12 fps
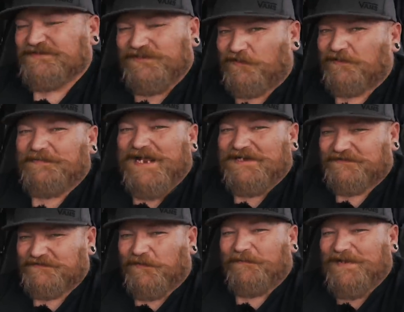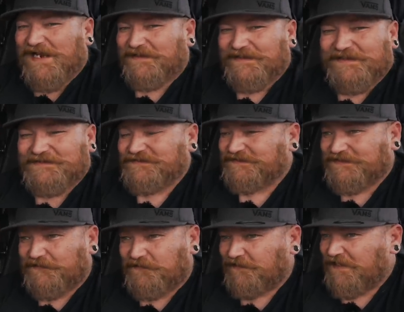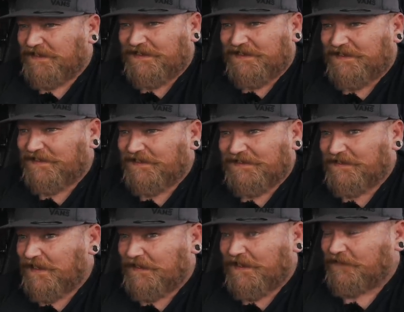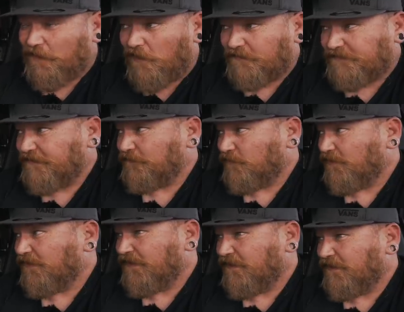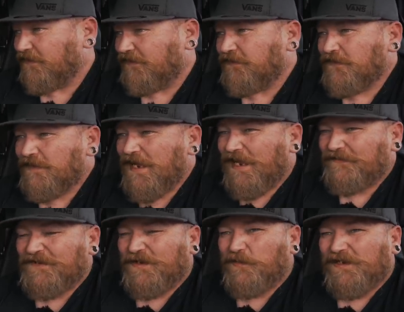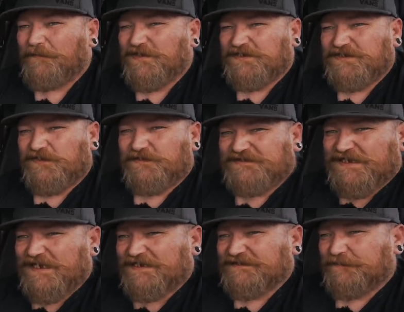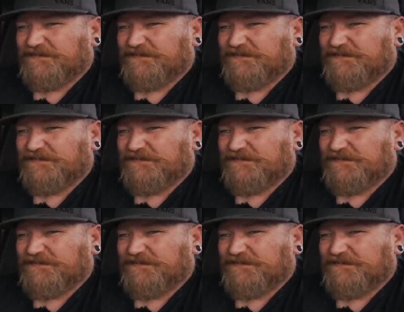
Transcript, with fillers: solar panels were mounted it's still leaking and like I caulked it really good. I think what I'm gonna do is they got some